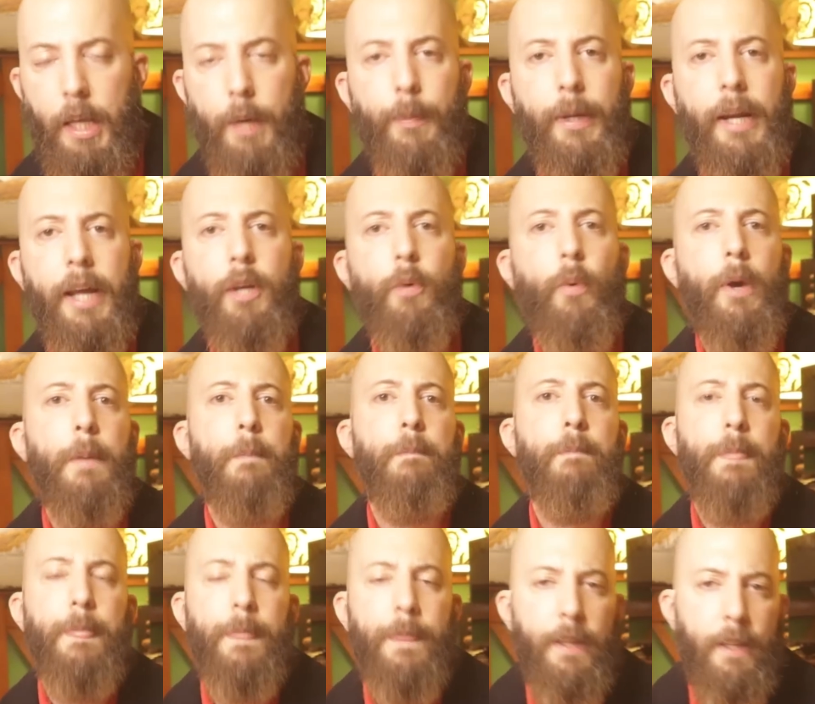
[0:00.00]
But anyway,
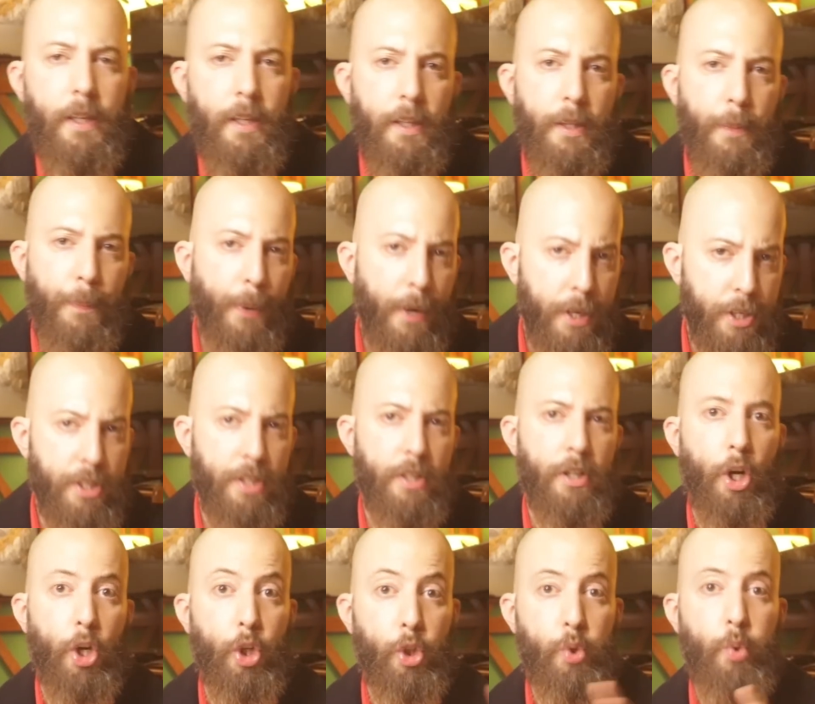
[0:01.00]
the
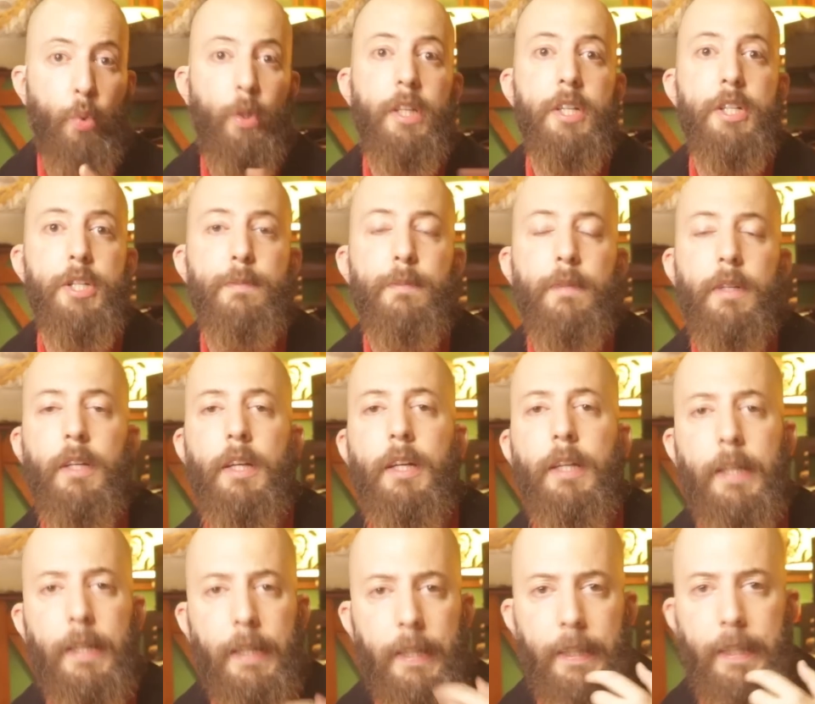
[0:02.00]
Persian dualism
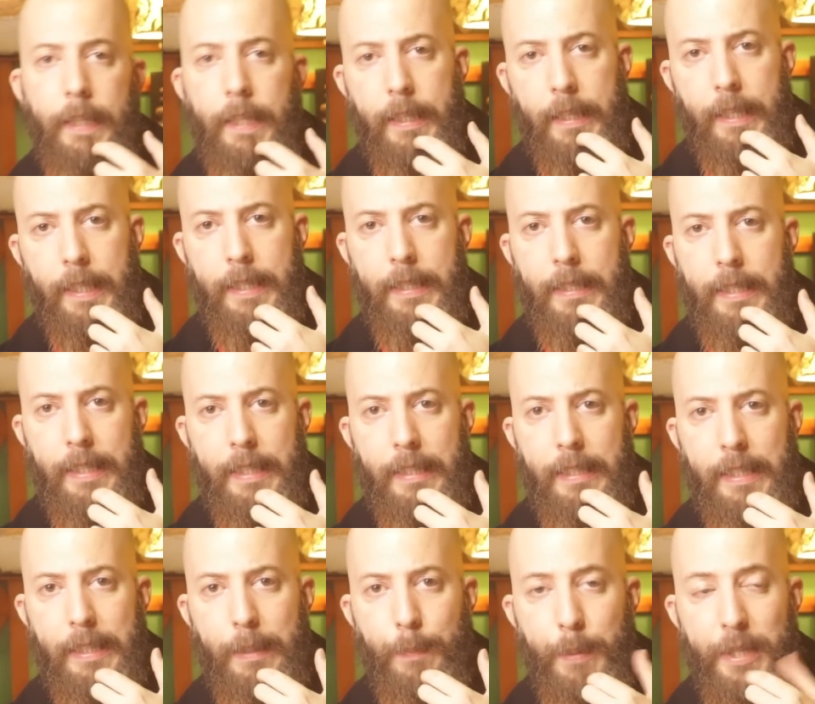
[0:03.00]
in
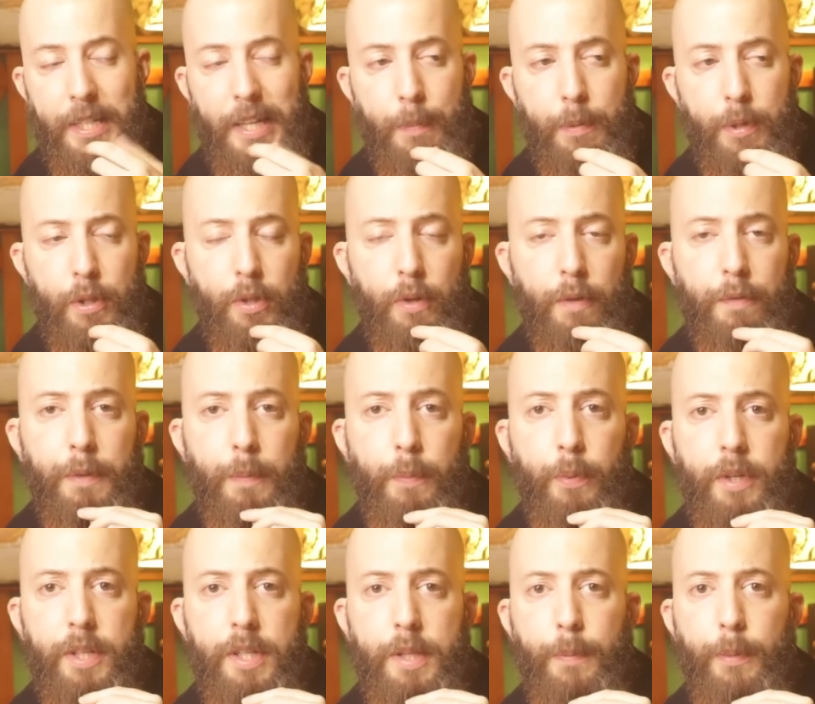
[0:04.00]
the perceptions of the
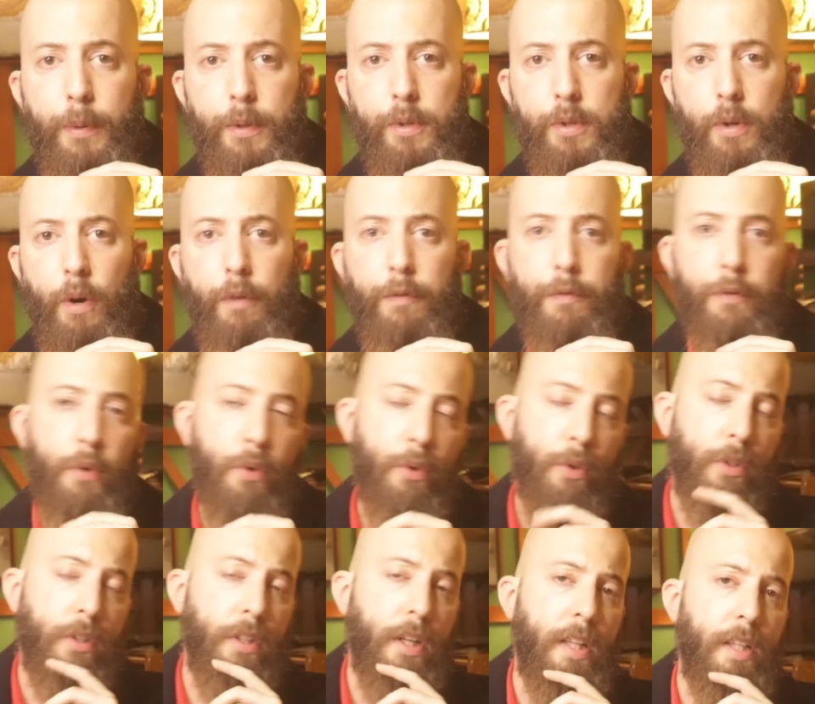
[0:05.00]
principles of
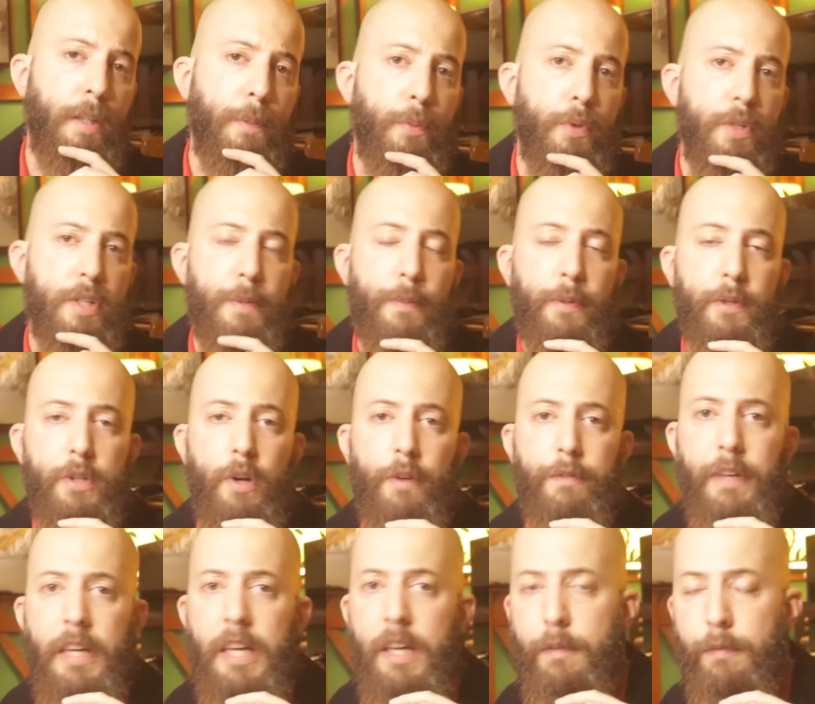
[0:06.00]
good and the principles
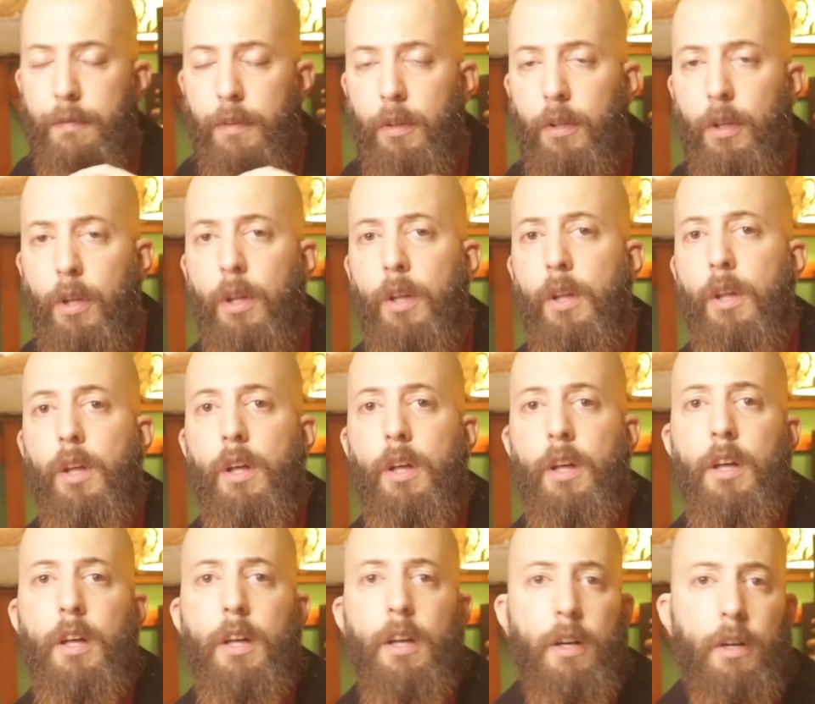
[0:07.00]
of evil
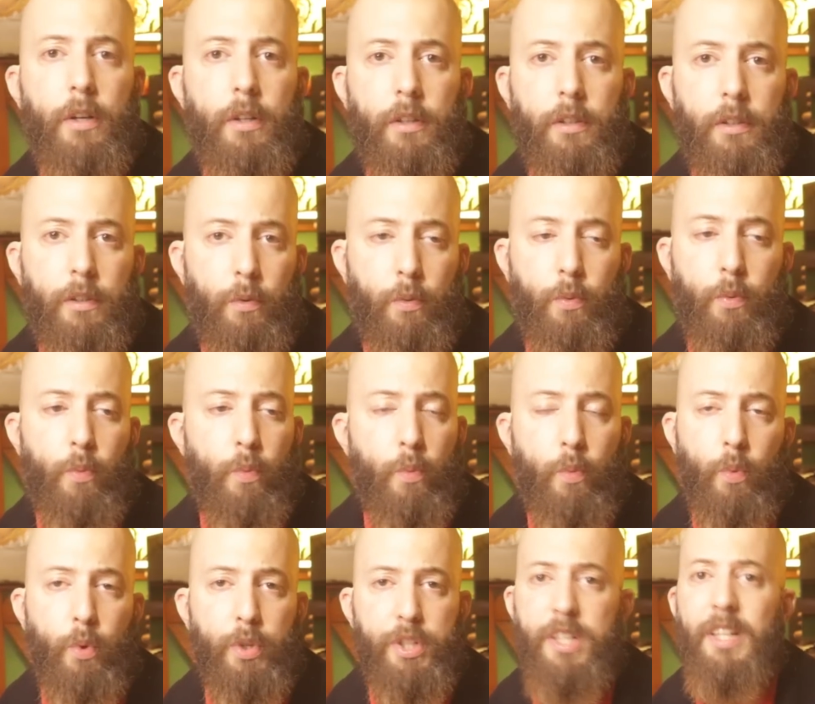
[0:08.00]

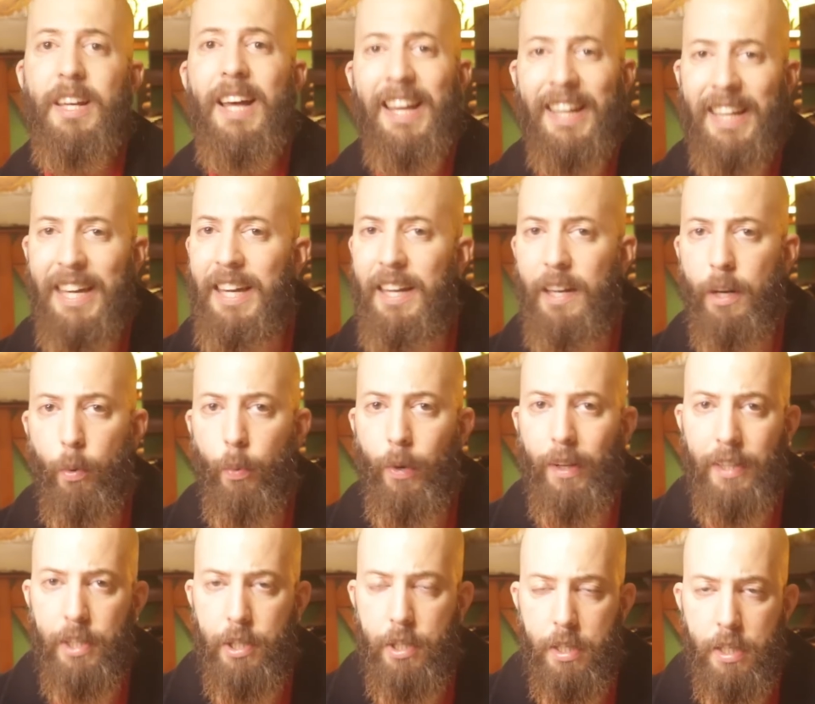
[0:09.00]
was a key
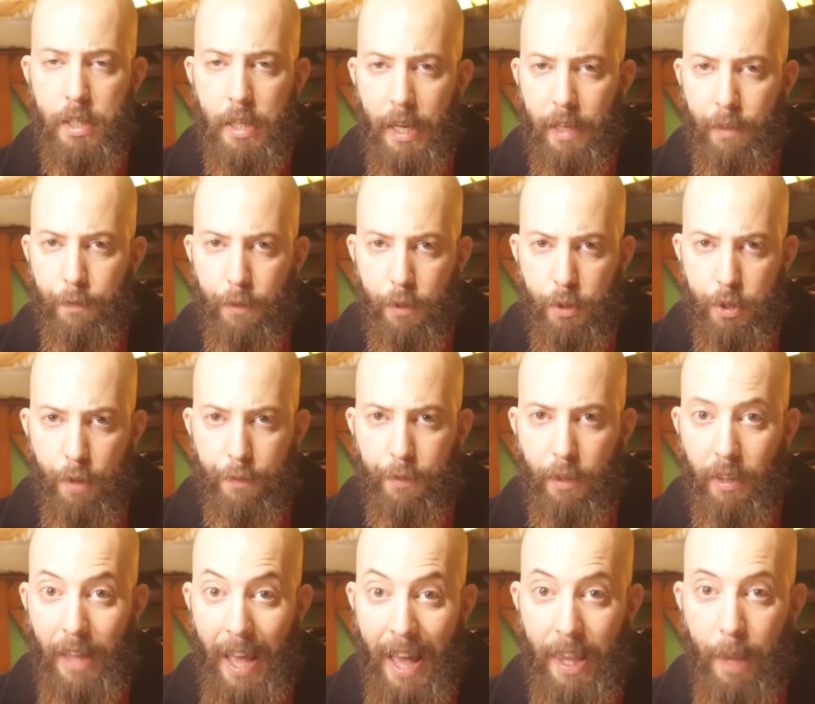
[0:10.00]
religious and
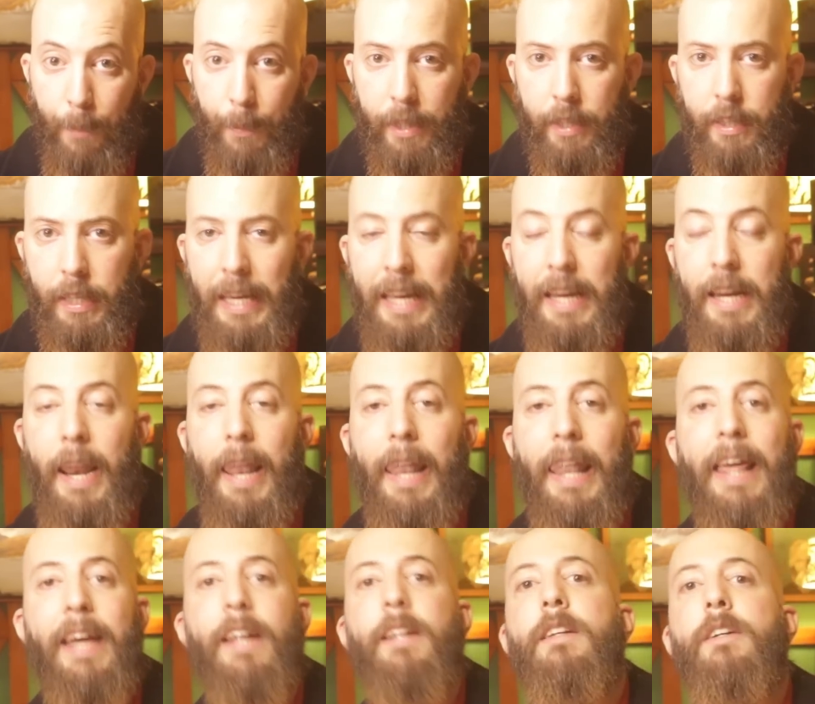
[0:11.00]
philosophical element in
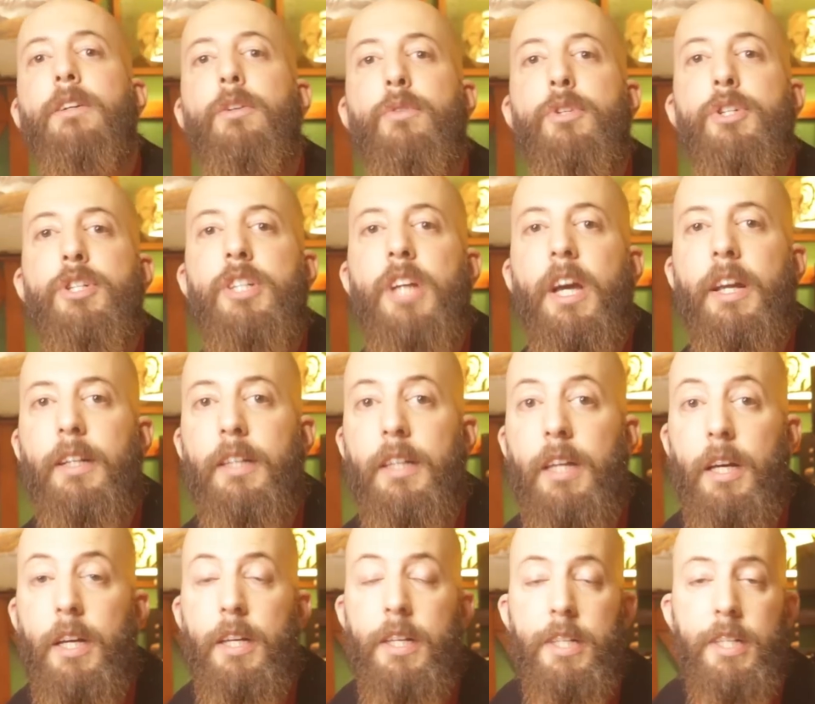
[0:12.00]
later
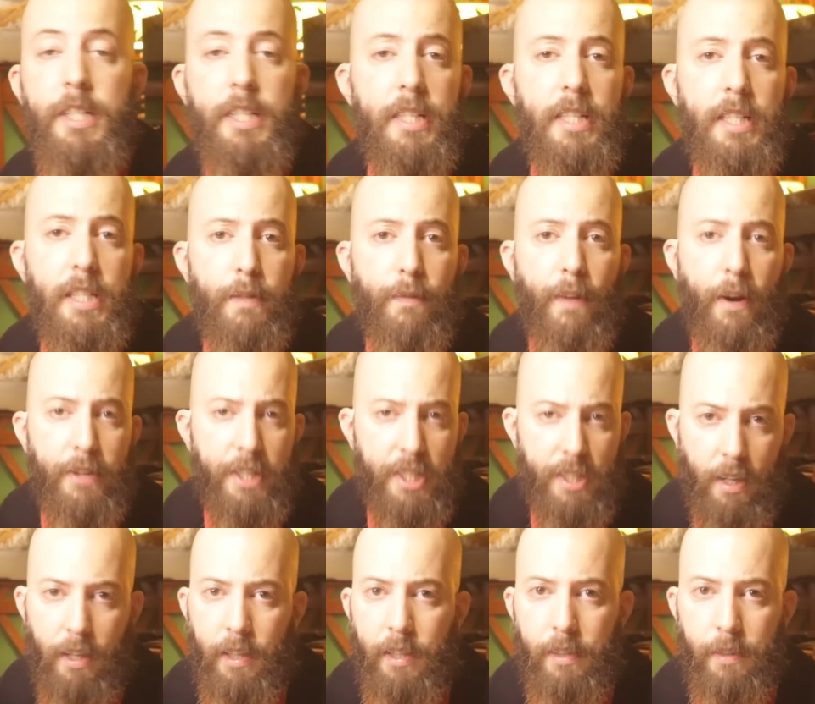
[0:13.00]
Christianity since its very
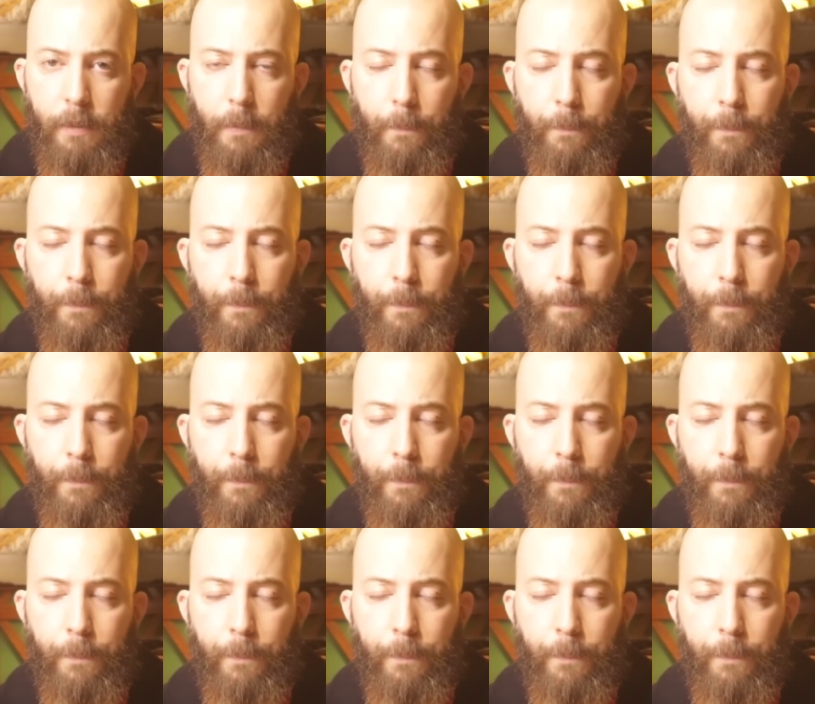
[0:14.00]
start.